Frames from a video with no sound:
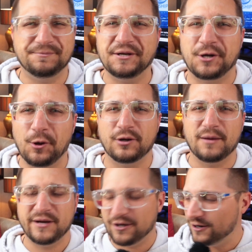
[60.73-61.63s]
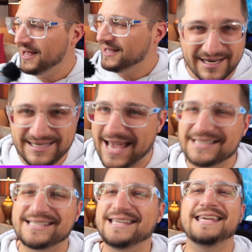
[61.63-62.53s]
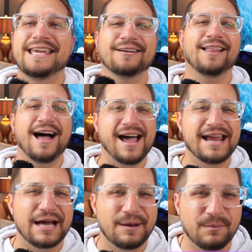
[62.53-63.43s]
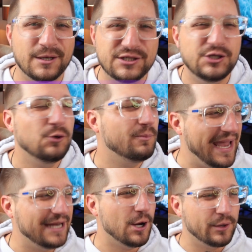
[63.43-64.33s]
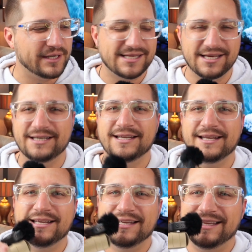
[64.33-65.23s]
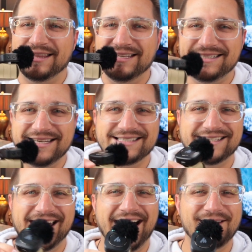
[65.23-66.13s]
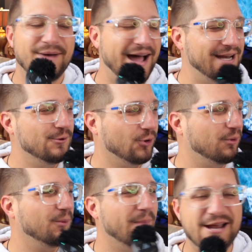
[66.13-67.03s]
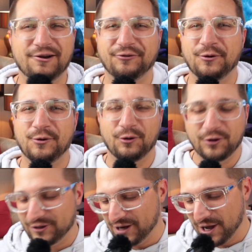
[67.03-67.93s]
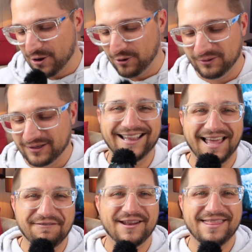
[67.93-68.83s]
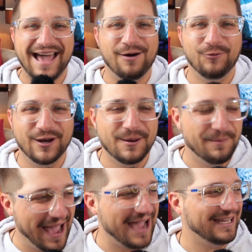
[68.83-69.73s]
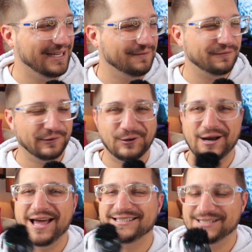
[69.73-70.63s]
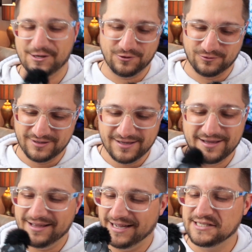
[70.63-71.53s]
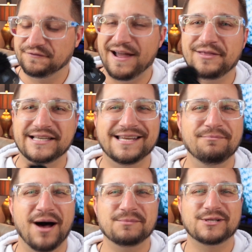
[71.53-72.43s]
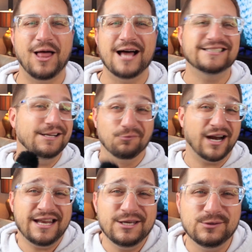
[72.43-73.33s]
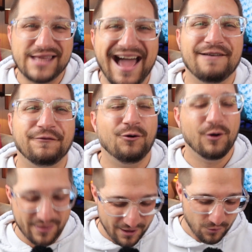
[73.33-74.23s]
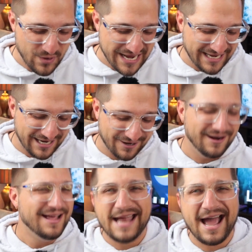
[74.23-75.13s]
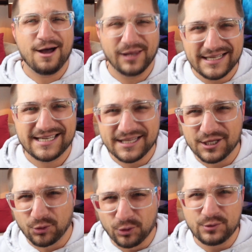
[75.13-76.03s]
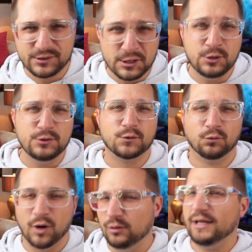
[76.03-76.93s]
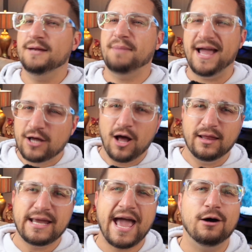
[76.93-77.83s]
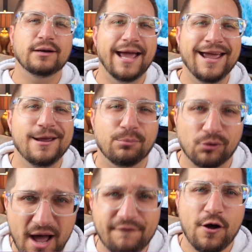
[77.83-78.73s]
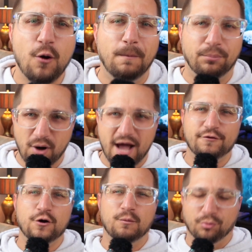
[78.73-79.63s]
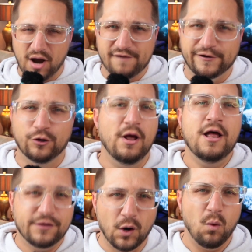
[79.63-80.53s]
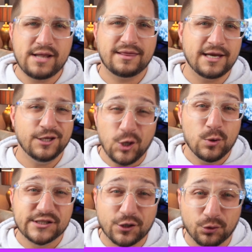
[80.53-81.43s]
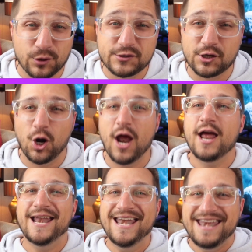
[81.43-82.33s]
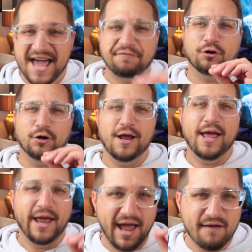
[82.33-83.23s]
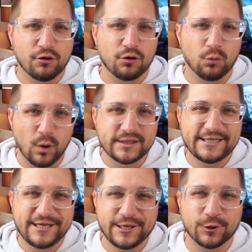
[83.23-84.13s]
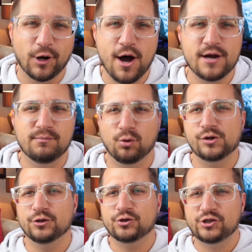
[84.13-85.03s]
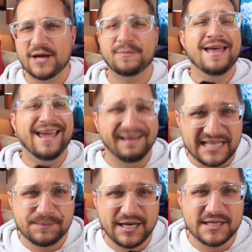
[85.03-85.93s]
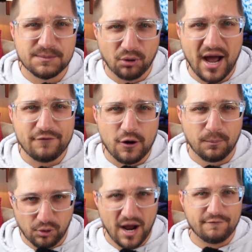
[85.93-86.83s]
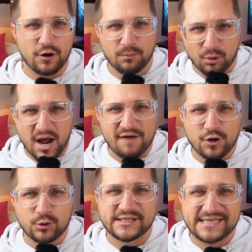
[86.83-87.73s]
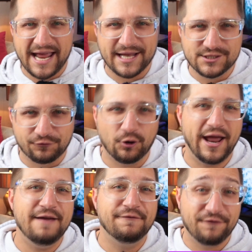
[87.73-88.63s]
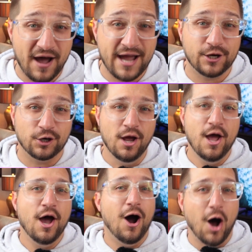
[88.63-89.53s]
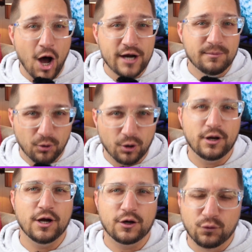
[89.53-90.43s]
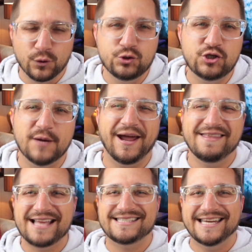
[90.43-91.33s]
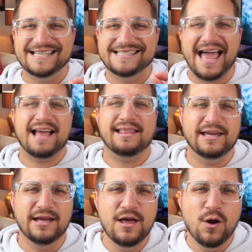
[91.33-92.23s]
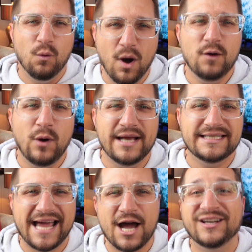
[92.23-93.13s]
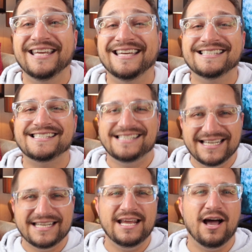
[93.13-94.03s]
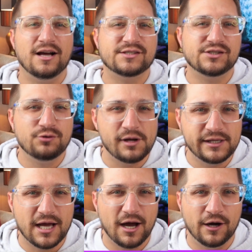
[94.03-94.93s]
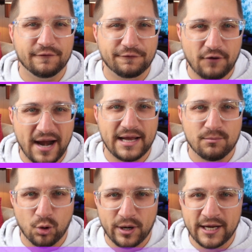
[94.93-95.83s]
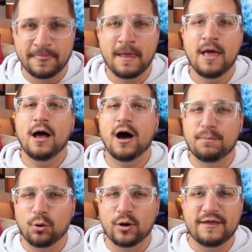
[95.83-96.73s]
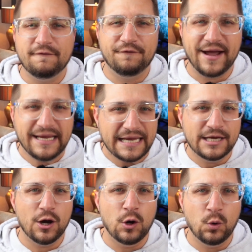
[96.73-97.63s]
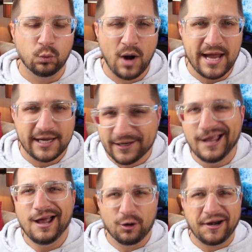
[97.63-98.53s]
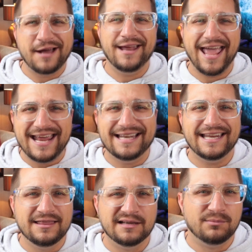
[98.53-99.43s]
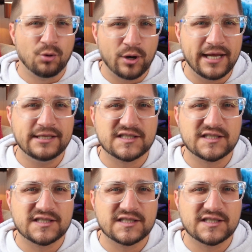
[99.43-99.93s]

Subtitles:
it's been cold up here. And yes, the eagle-eyed amongst you may notice that this is not my normal microphone holder. No, I left that one back in Florida, so I just found this in Mom's closet, and we're gonna use that for the week here. Now, let's get the cruise news rolling by calling out a bravo, bravo, bravo. The one thing you as a cruiser never, ever want to hear on board your ship, and that's because bravo, bravo, bravo stands for a fire on board a cruise ship, and that's exactly what went down in Sydney, Australia on Friday morning. Aboard the Viking Orion, around 8 in the morning,